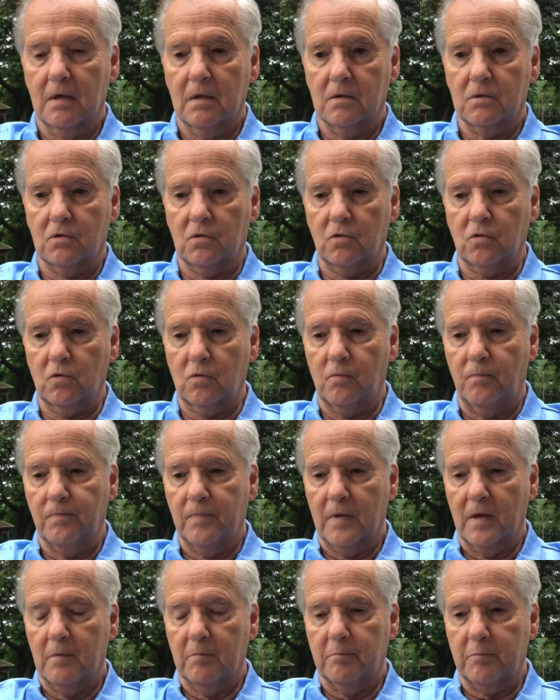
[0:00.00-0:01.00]
to
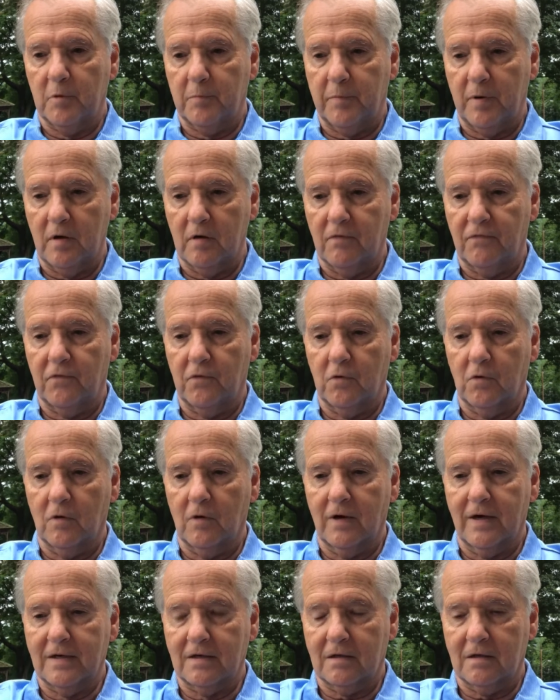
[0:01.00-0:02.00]
prepare for
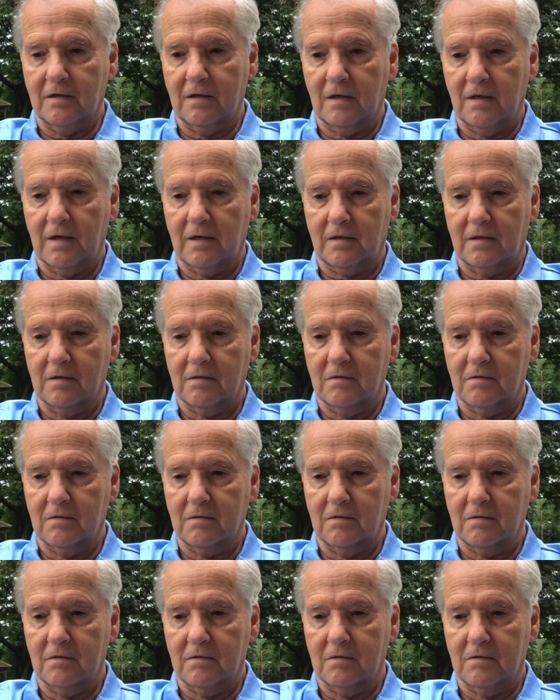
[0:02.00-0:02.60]
and conduct